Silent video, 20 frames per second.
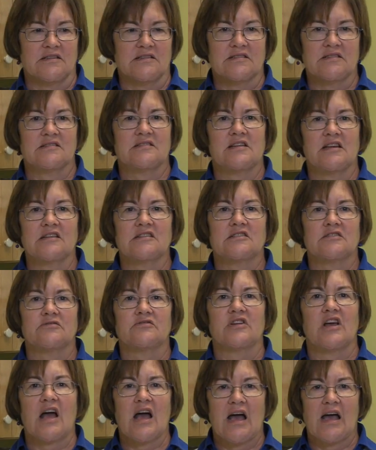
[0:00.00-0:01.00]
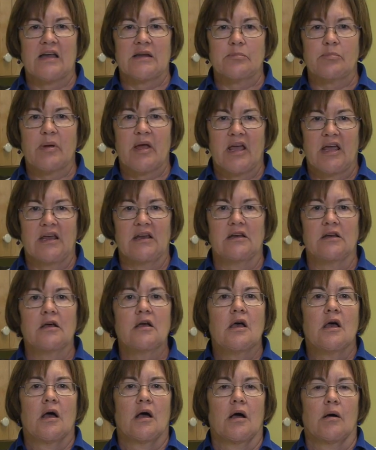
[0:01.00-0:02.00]
instinctive to hide pain.
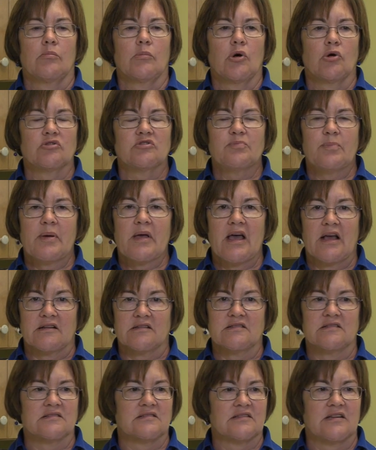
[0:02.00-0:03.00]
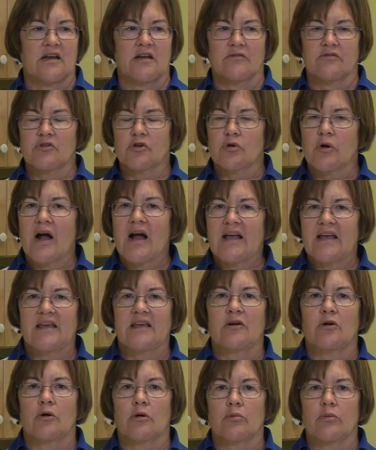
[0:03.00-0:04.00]
Most pets, instead of crying or